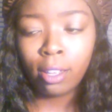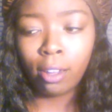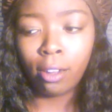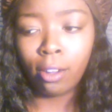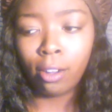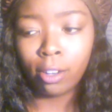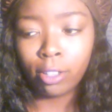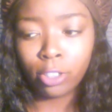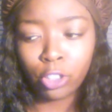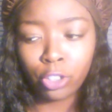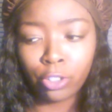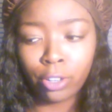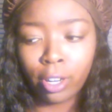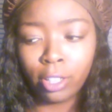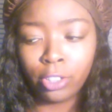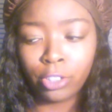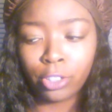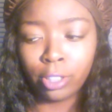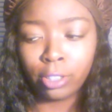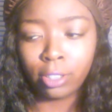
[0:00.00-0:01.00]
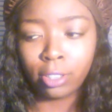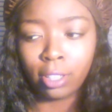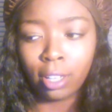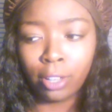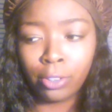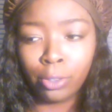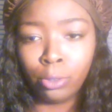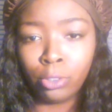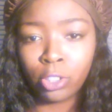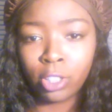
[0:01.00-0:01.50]
are strangers that
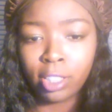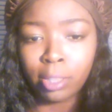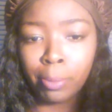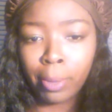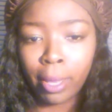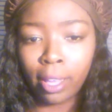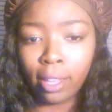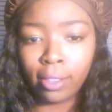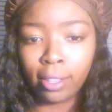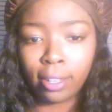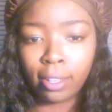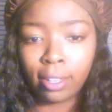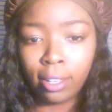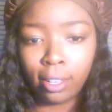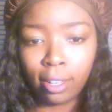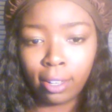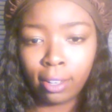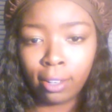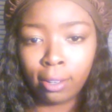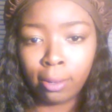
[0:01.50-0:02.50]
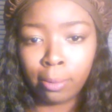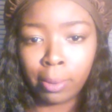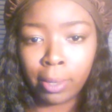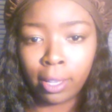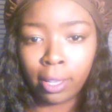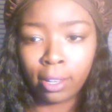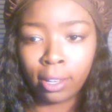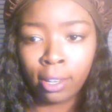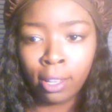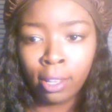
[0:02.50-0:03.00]
you just met in the club
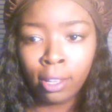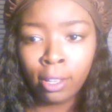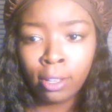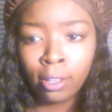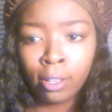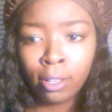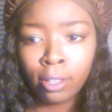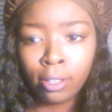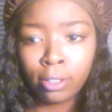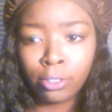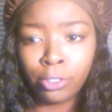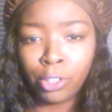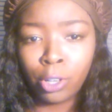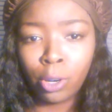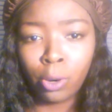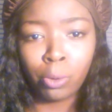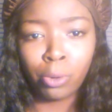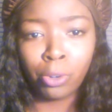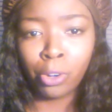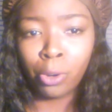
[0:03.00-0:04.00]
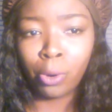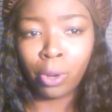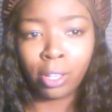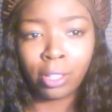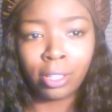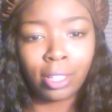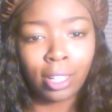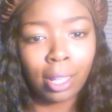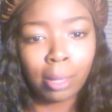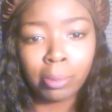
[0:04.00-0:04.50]
and don't know a
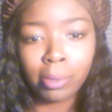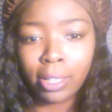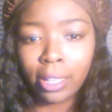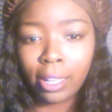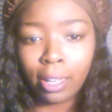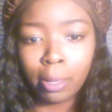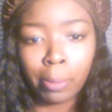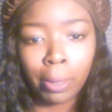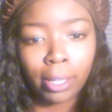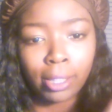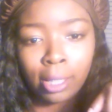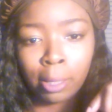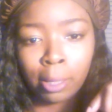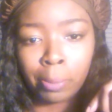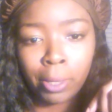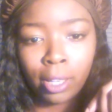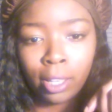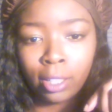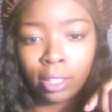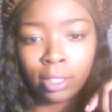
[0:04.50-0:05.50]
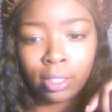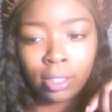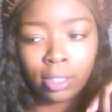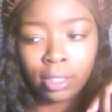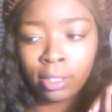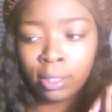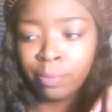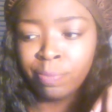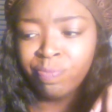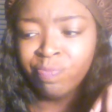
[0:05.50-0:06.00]
damn thing about their penis,
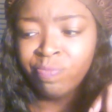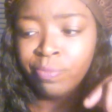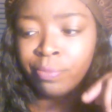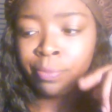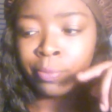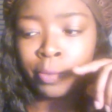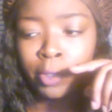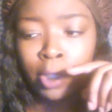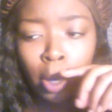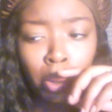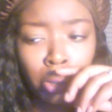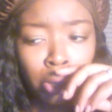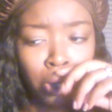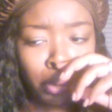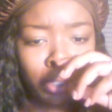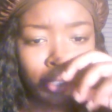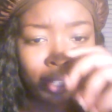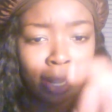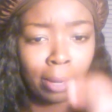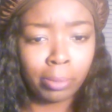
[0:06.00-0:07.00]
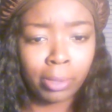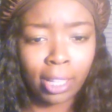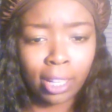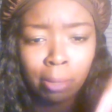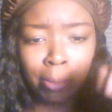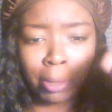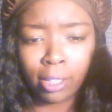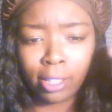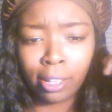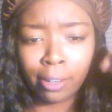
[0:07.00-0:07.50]
don't know a damn thing
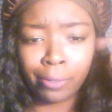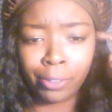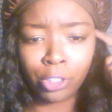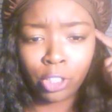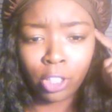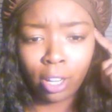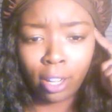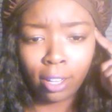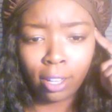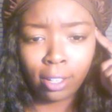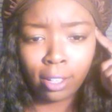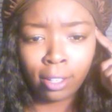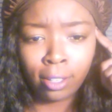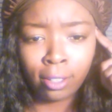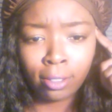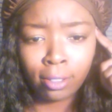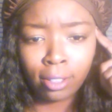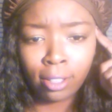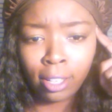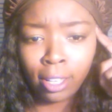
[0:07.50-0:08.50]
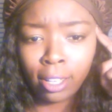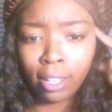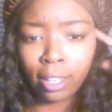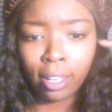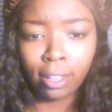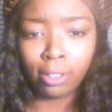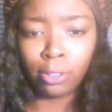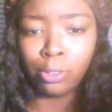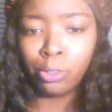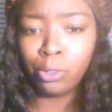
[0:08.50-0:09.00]
about their vagina. Like,
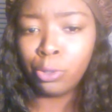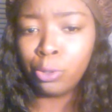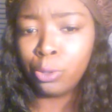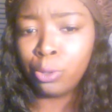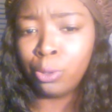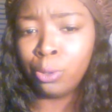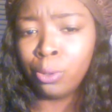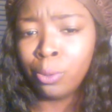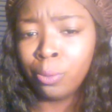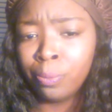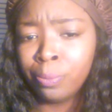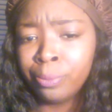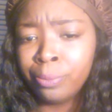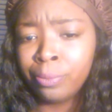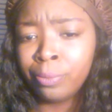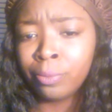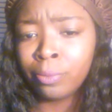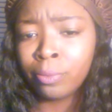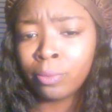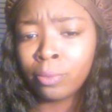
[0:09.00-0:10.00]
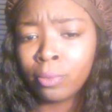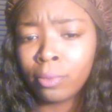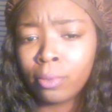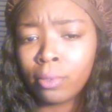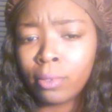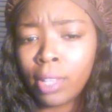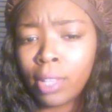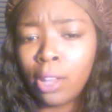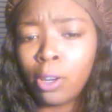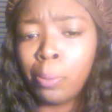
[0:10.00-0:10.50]
how do
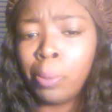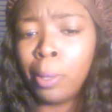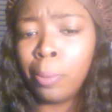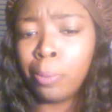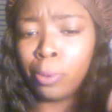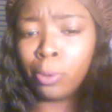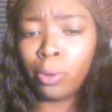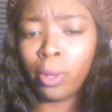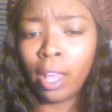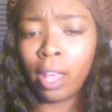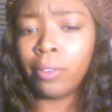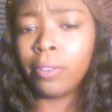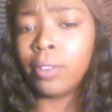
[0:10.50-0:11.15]
people have